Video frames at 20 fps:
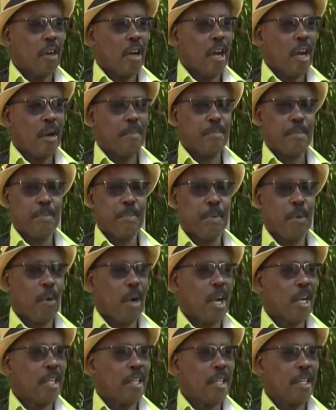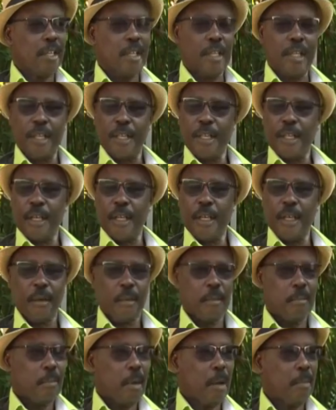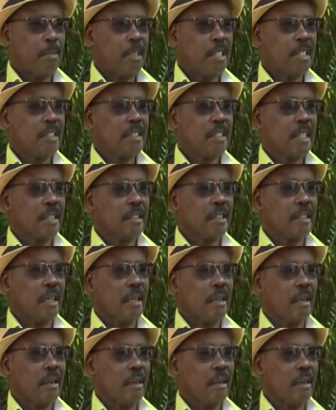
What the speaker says: are people working in the public sector,